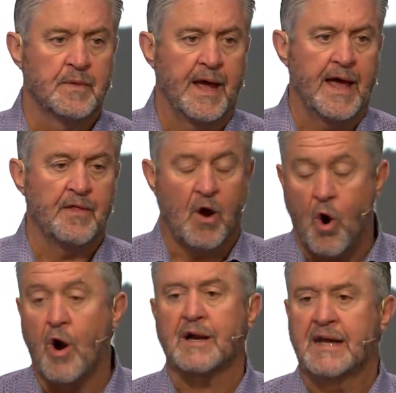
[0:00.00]
And
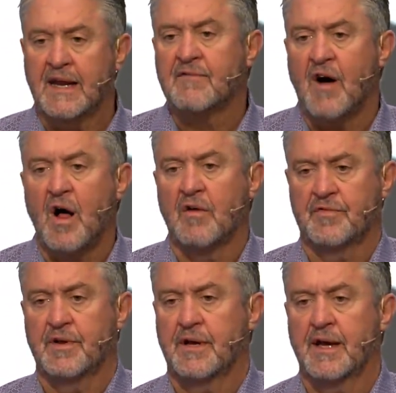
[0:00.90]
or get involved
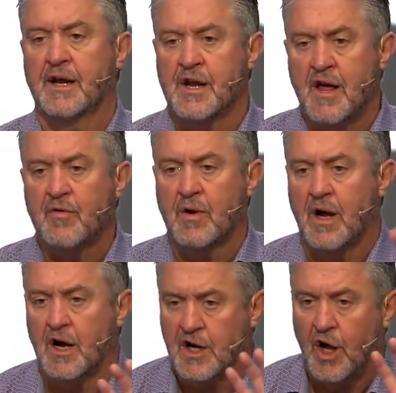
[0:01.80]
in another
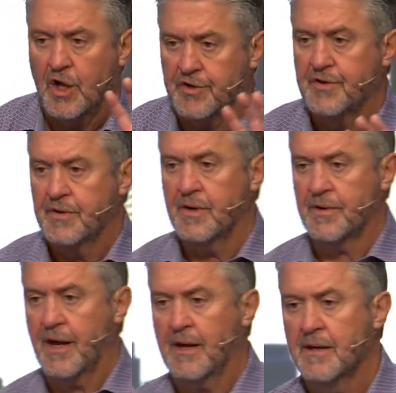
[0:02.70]
occult,
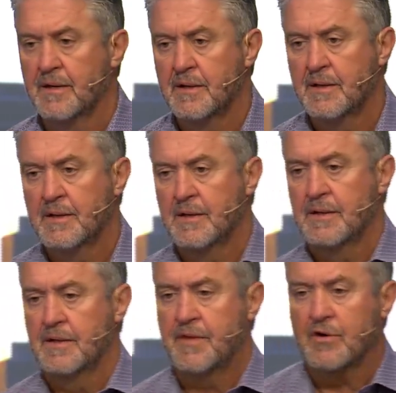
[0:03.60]
okay?
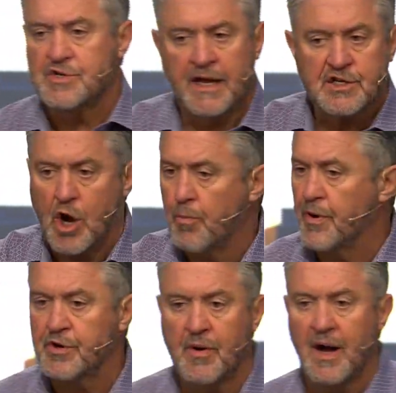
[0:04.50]
Those things
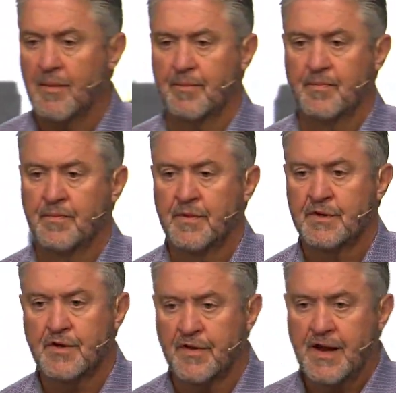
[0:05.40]
open you up
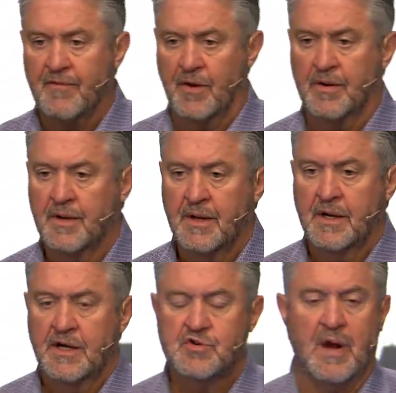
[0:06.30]
to the devil.
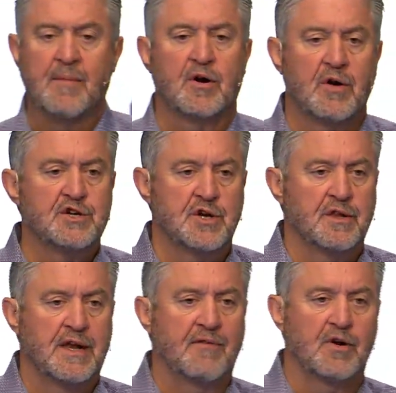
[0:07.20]
You say, well, I'm a Christian.
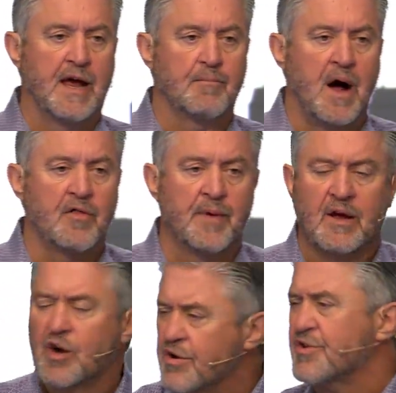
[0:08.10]
The devil can't bother me.
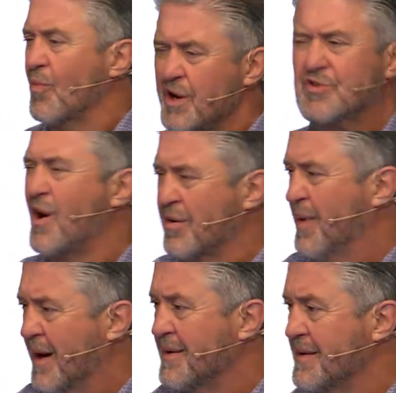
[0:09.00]
What are you talking
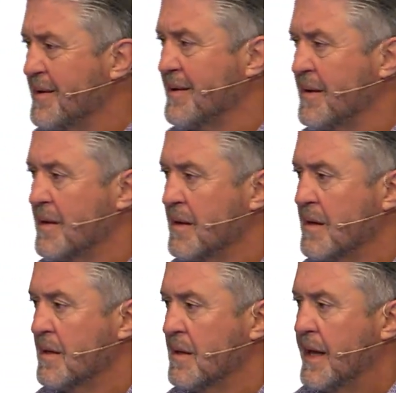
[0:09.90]
about?
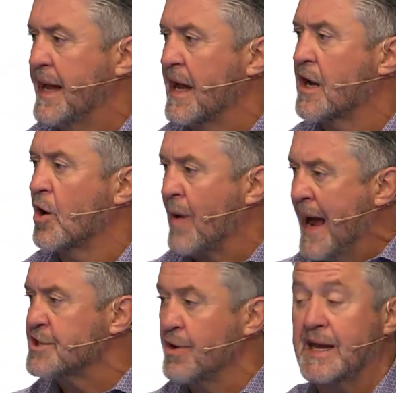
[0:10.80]
He can
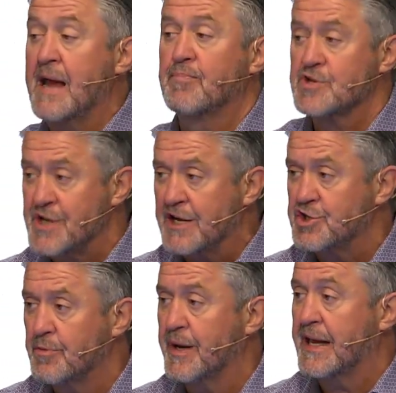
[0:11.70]
harass you. He can't
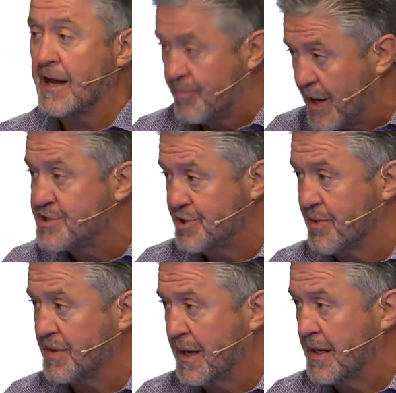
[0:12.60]
possess you, but he can't oppress you,
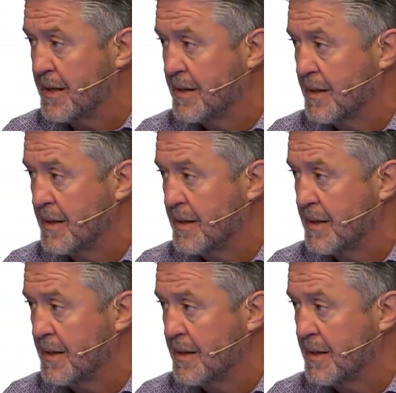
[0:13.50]
okay?